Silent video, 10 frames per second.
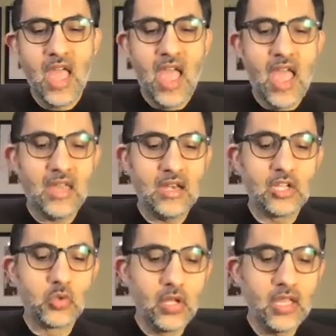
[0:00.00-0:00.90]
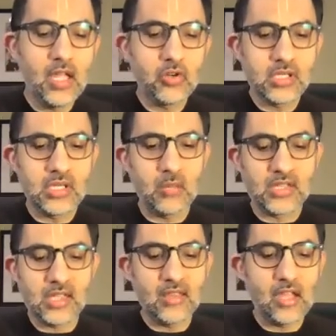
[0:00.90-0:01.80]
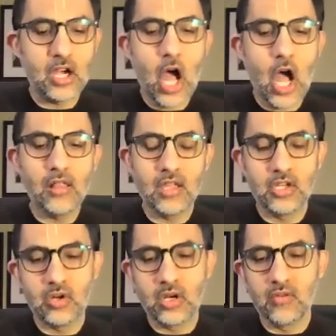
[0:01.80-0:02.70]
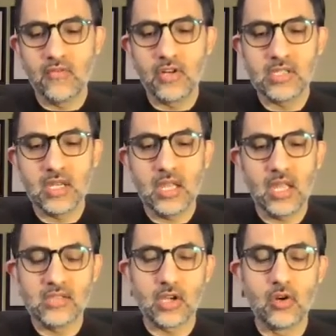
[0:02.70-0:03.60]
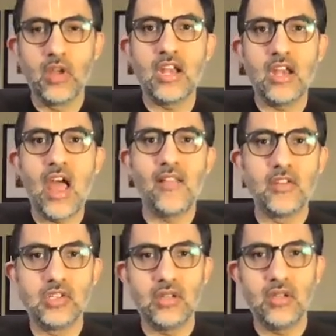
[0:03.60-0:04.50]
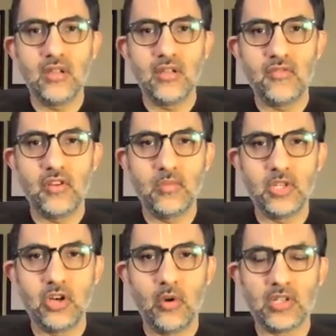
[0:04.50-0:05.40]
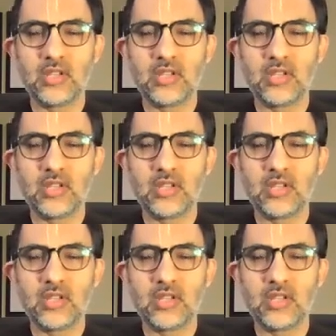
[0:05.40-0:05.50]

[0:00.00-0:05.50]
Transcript: and it's really interesting because I think a college or a university is a great analogy for the material world.